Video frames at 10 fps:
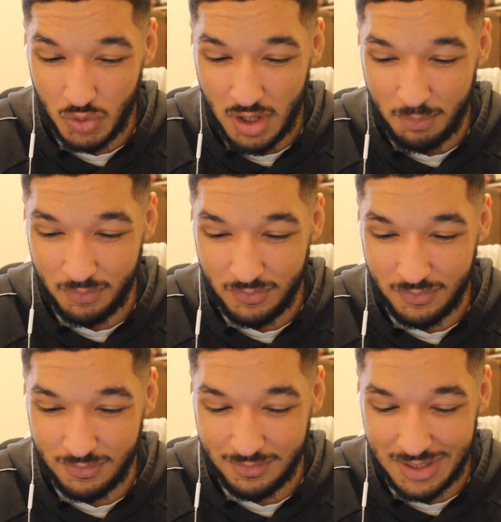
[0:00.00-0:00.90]
Yep.
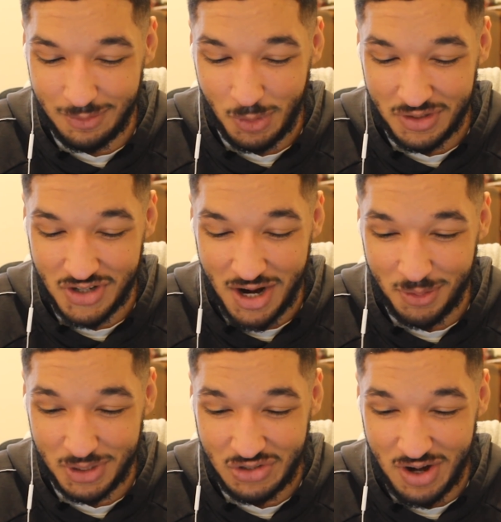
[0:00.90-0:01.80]
And one tire
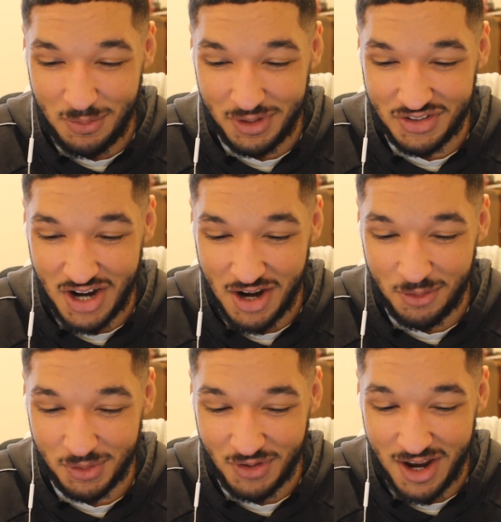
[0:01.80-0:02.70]
was straight, one tire
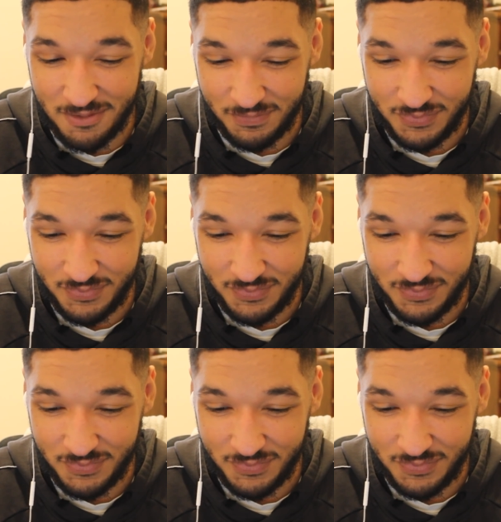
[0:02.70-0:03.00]
was right.